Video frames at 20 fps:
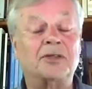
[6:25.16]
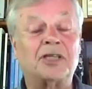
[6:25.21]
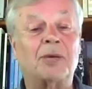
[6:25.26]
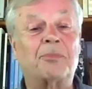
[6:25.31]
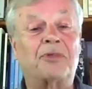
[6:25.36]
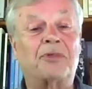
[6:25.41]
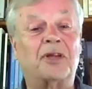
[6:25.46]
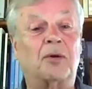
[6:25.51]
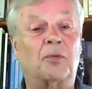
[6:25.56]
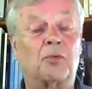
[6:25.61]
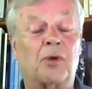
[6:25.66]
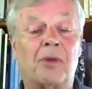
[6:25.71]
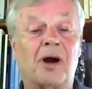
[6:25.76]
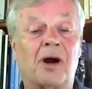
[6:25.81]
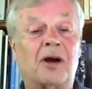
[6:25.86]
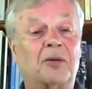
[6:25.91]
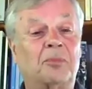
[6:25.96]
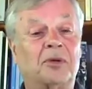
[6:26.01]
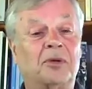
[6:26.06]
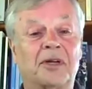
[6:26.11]
something
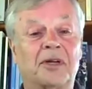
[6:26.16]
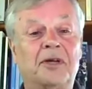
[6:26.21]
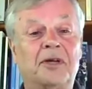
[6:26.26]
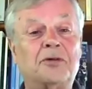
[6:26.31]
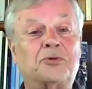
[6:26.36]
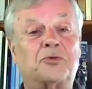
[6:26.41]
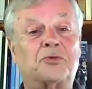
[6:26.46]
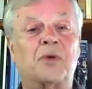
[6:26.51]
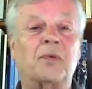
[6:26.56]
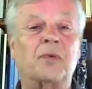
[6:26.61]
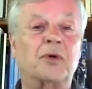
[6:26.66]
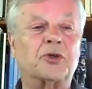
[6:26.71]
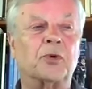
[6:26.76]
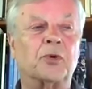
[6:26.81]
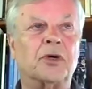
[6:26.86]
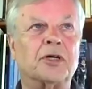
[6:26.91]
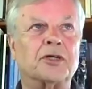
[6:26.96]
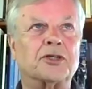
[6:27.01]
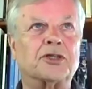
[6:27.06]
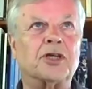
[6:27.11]
remarkable in history,
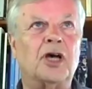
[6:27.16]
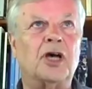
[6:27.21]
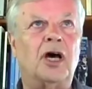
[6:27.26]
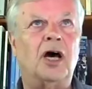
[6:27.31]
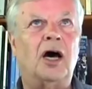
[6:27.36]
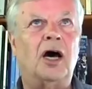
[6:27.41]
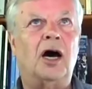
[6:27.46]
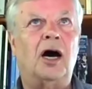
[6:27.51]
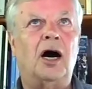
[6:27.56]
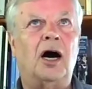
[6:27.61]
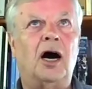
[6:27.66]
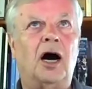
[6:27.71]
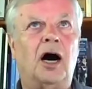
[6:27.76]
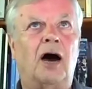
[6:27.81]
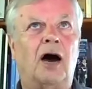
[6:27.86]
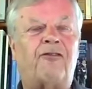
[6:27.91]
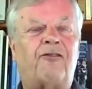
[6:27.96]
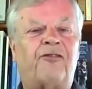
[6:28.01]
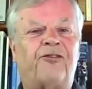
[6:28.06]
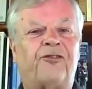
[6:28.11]
which was a
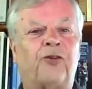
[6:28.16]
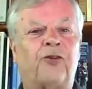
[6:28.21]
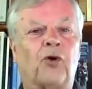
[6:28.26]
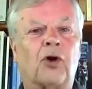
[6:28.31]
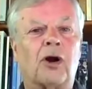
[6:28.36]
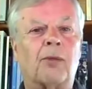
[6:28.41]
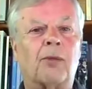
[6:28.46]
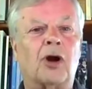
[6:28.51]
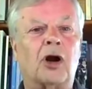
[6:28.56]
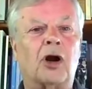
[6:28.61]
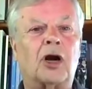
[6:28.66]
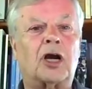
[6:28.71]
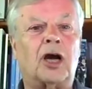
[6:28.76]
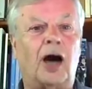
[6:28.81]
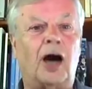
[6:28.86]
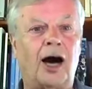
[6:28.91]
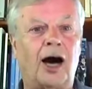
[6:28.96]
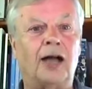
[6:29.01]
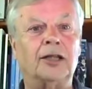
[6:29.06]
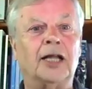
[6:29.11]
former
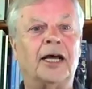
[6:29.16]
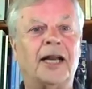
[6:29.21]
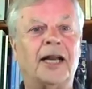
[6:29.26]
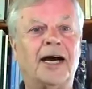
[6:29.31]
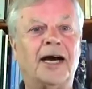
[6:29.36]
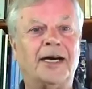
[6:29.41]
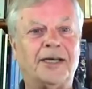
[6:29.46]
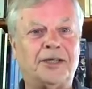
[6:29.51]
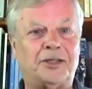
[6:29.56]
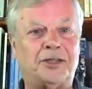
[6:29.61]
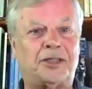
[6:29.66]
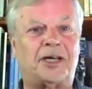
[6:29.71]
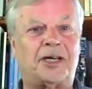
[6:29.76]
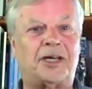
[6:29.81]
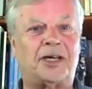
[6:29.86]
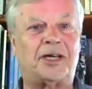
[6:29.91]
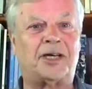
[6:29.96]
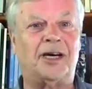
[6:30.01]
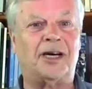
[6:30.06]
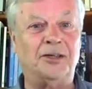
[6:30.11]
colonized
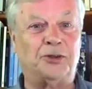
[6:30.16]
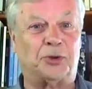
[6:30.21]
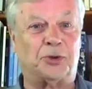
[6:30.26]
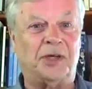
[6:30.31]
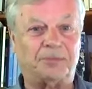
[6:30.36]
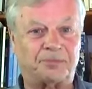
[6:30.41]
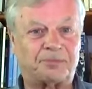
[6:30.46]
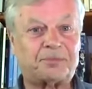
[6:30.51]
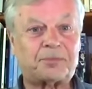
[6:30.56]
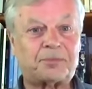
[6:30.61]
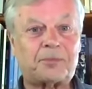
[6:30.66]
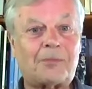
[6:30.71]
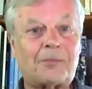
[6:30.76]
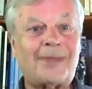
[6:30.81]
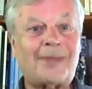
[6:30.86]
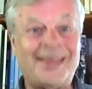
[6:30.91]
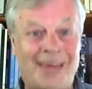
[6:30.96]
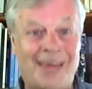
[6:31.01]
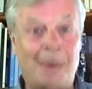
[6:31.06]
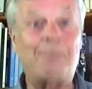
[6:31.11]
country
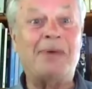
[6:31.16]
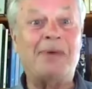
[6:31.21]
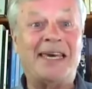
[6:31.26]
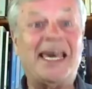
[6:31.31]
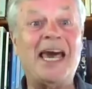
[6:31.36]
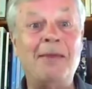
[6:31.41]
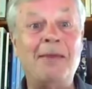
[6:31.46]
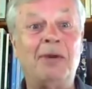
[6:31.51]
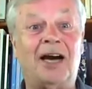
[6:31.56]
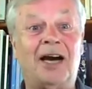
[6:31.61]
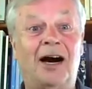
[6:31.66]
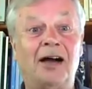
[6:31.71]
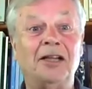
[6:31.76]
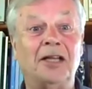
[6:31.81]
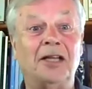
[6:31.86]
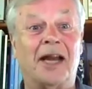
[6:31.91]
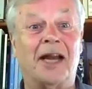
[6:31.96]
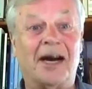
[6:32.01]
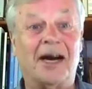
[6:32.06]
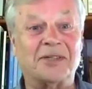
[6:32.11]
that became a
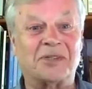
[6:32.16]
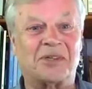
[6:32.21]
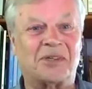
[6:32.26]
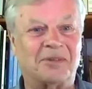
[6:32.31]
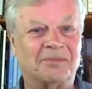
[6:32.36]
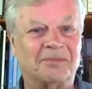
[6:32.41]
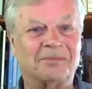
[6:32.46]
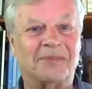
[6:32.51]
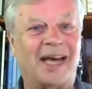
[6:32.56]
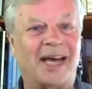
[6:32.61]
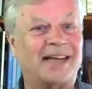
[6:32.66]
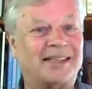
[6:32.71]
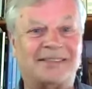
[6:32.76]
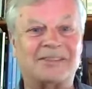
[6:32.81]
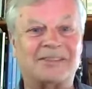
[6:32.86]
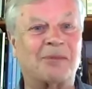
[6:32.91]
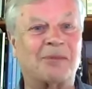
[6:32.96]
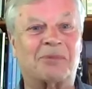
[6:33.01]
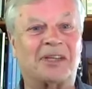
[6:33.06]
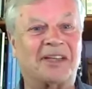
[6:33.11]
colonizer. That's
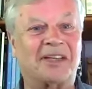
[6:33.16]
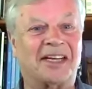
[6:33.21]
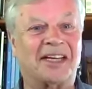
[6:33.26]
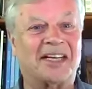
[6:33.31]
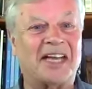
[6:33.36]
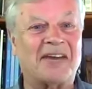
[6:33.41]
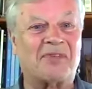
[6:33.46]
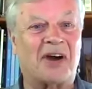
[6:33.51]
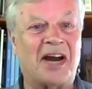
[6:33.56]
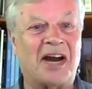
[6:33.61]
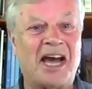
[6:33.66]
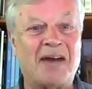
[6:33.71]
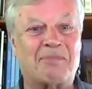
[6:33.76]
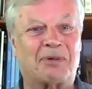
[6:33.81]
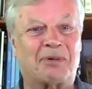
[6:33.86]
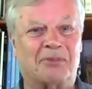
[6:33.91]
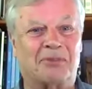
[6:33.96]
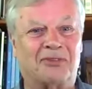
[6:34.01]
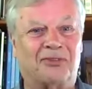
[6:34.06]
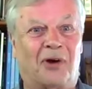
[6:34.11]
something that had never
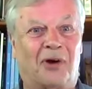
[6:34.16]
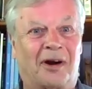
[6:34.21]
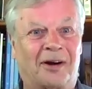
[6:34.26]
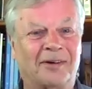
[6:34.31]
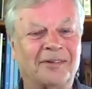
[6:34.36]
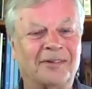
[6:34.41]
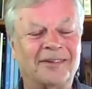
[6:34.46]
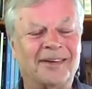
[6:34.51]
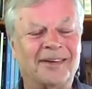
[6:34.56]
happened before.